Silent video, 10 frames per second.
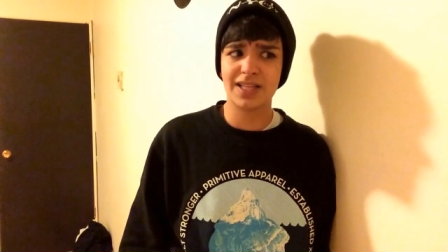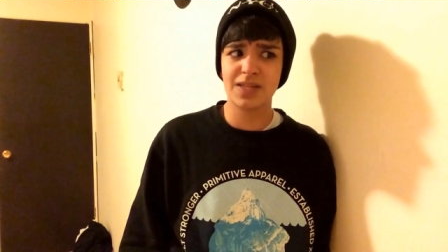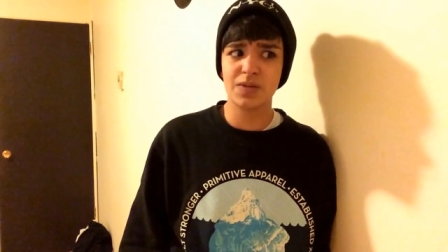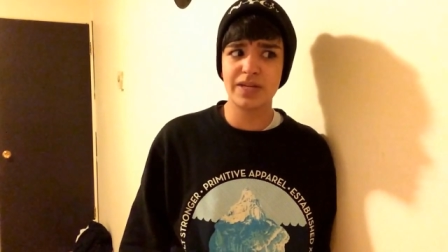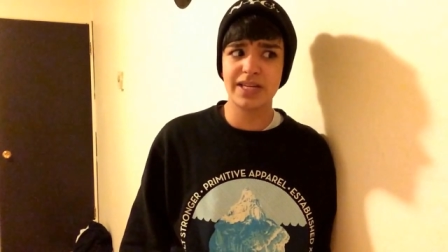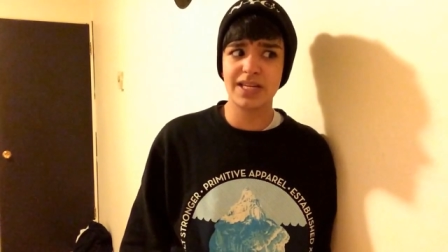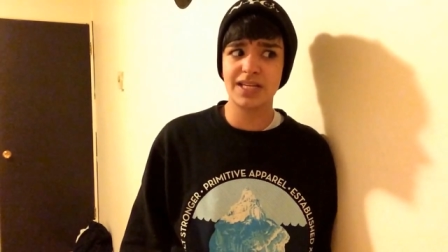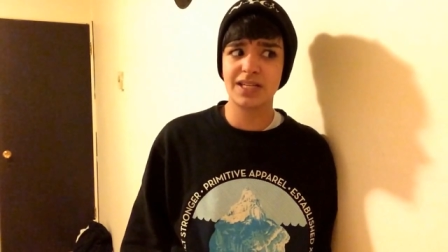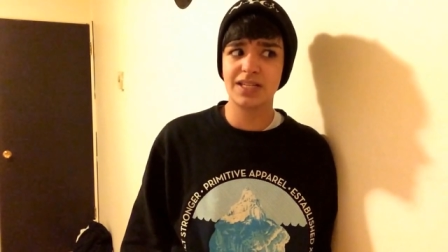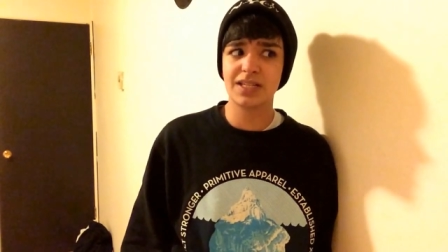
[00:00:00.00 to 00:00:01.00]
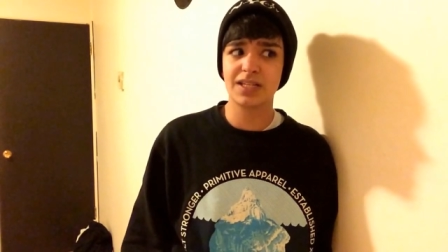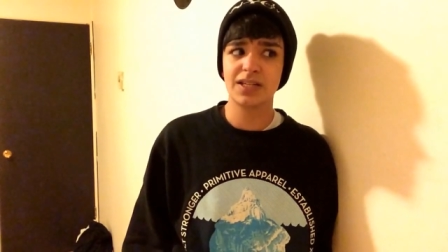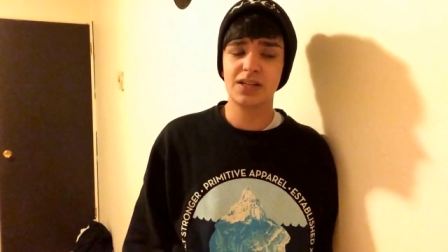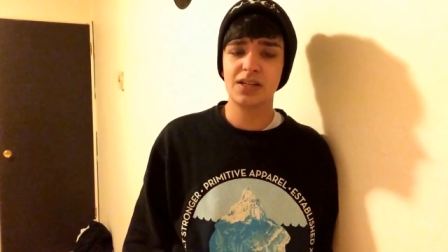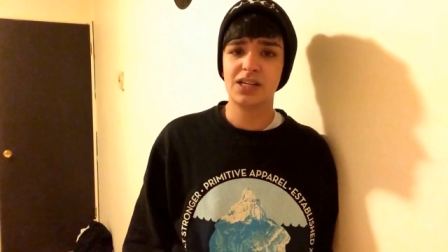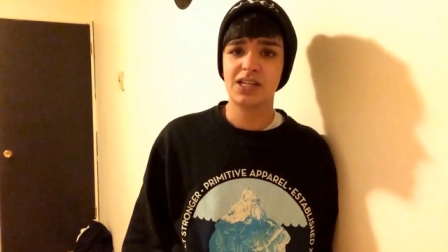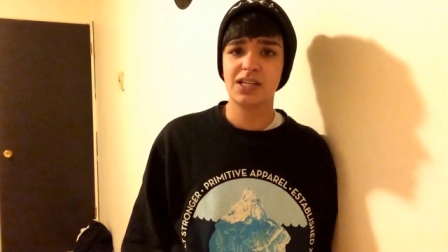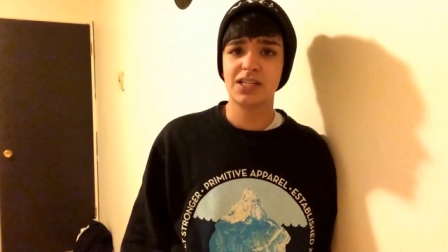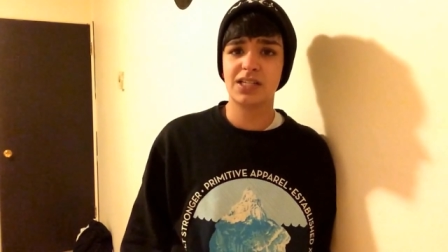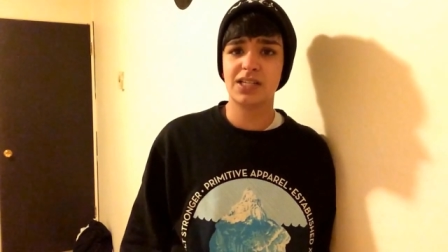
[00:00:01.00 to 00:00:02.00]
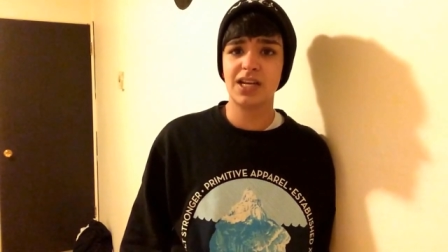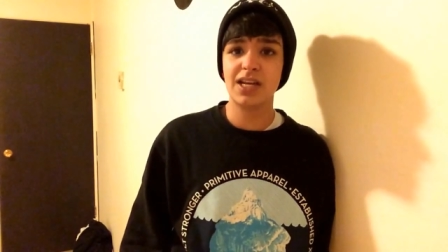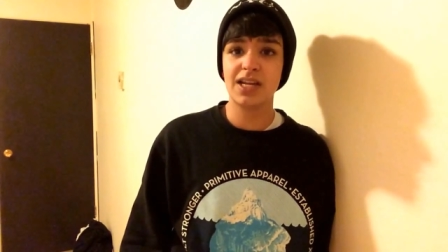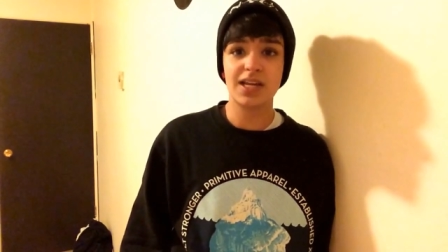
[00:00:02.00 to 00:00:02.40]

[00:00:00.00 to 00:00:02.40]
this week is shit.